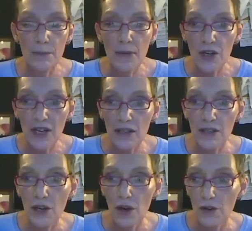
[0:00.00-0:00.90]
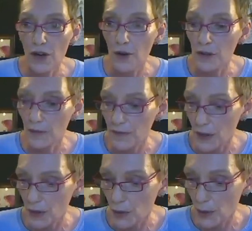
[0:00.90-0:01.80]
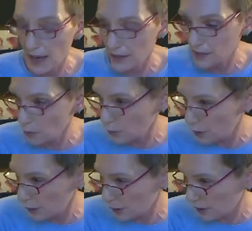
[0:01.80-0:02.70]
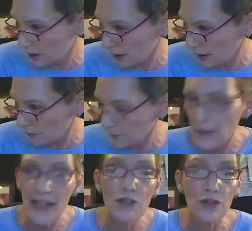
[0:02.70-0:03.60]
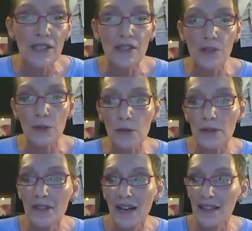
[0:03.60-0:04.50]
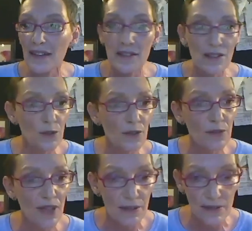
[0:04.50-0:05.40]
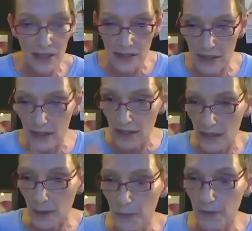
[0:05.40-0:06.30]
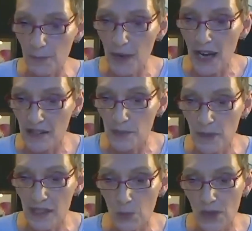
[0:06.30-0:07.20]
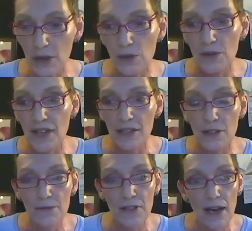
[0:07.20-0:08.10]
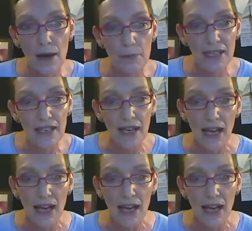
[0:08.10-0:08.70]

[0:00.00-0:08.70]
American choreographer who has a work, um, Faye Driscoll, I think it's called, uh, it's in a number of parts, but there's one called Thank You For Coming.